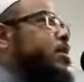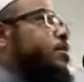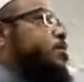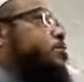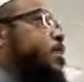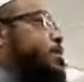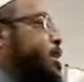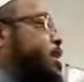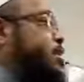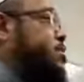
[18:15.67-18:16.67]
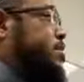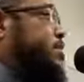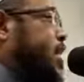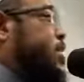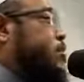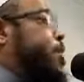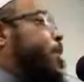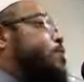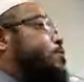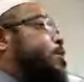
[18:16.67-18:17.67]
Does he mean that he has to stay
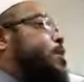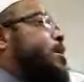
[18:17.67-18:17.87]
around